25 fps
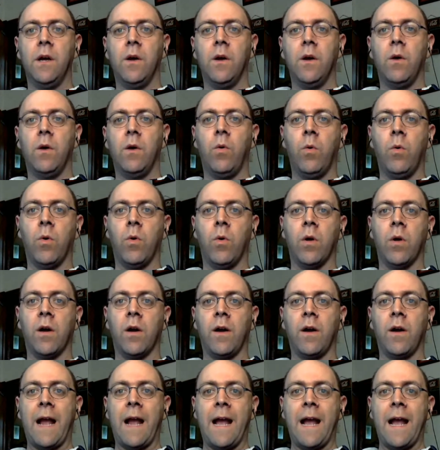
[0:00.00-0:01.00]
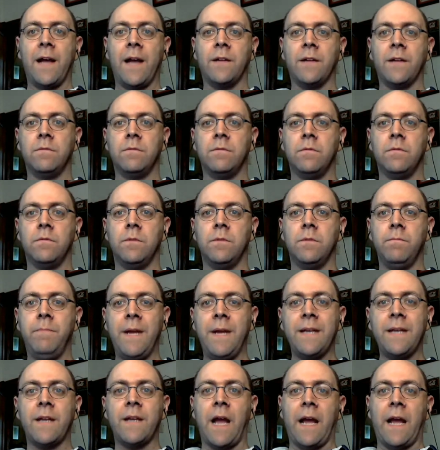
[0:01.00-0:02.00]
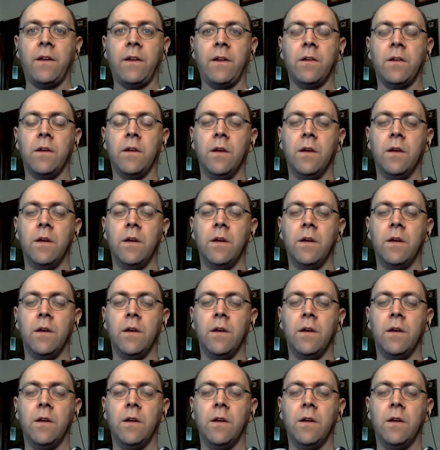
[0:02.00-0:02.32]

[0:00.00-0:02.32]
or at midnight,